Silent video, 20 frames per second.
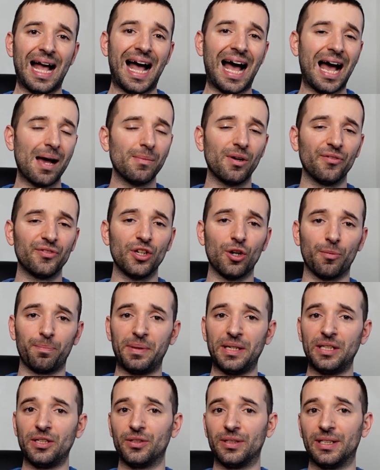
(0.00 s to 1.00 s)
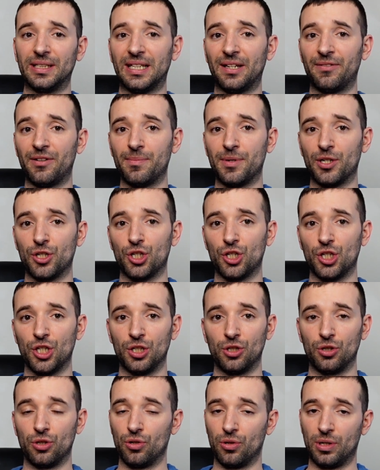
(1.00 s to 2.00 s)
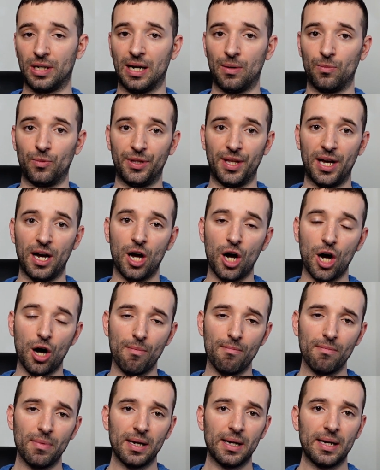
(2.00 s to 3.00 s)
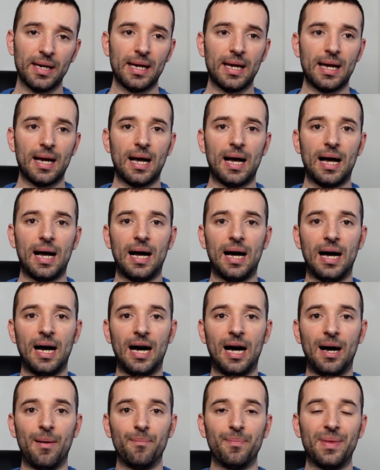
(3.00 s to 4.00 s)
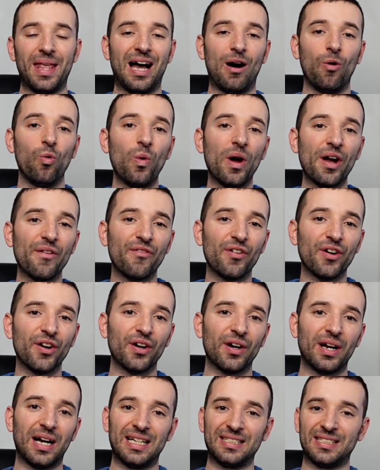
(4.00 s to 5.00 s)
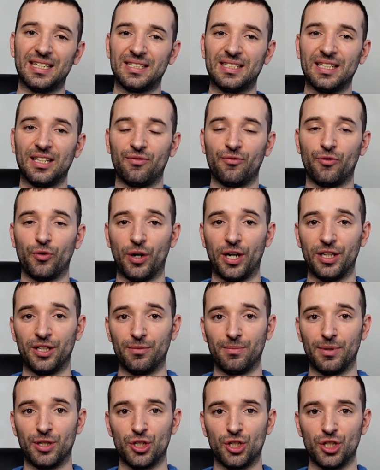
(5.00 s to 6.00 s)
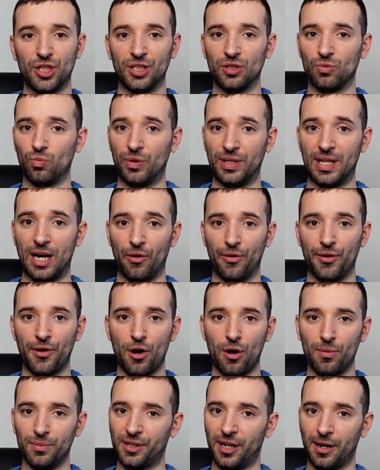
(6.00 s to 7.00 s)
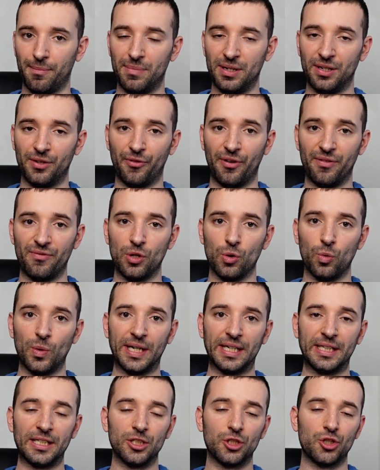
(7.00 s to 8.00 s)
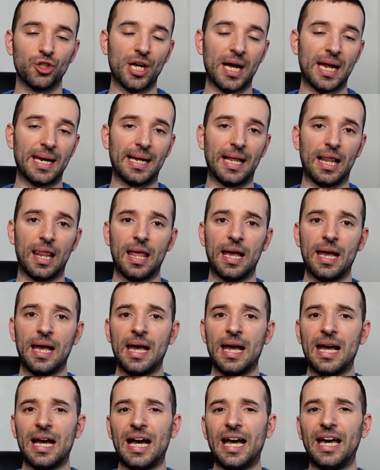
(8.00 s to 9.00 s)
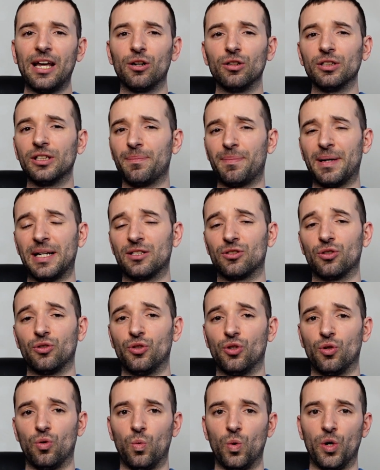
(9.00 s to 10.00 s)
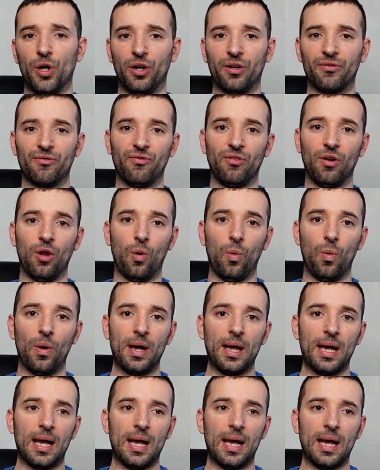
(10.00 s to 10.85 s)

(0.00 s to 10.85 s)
I'm of the opinion that every machine should come with a home. However, as I said, for other machines without home that I've been reviewing in this channel, it all depends on your workflow.